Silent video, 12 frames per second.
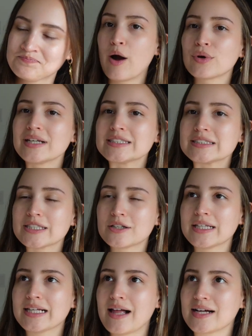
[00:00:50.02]
I wouldn't
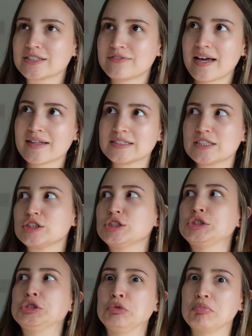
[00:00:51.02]
necessarily classify this as
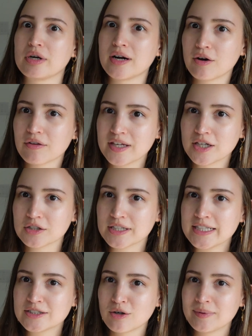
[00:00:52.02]
super healthy
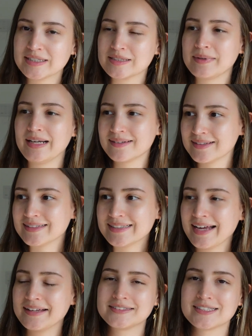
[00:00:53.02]
cookie dough because at the end of the
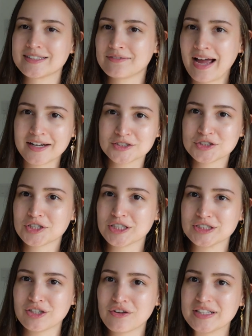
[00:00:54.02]
day, it does have added sugars
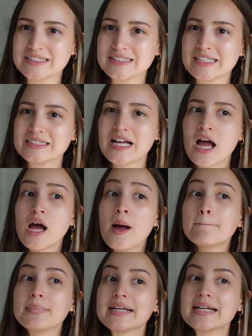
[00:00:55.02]
and all these things,
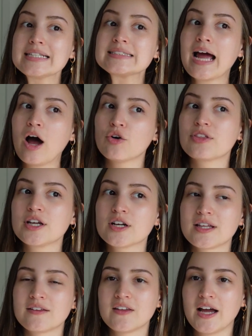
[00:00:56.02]
but it is healthier
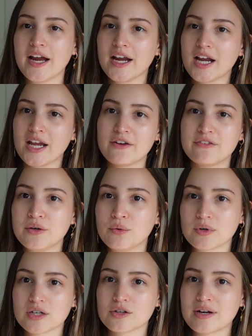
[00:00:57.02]
than like if you
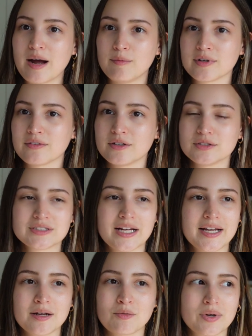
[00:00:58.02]
were to grab one of those
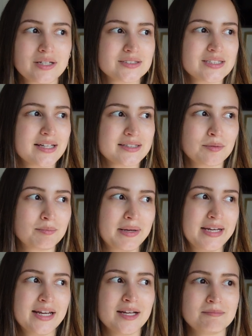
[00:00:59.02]
like, what is it, like the
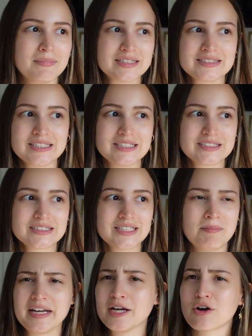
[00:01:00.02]
baking mixes,
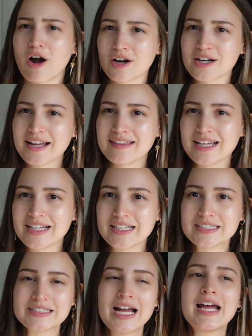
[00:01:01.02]
Betty Crocker, I think it
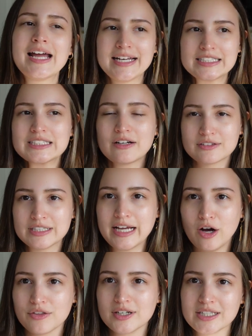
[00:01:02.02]
is. It is definitely
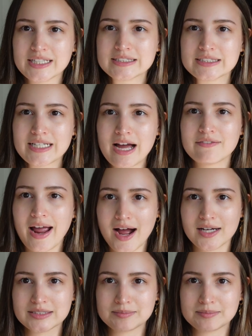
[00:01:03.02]
healthier. Like it doesn't have as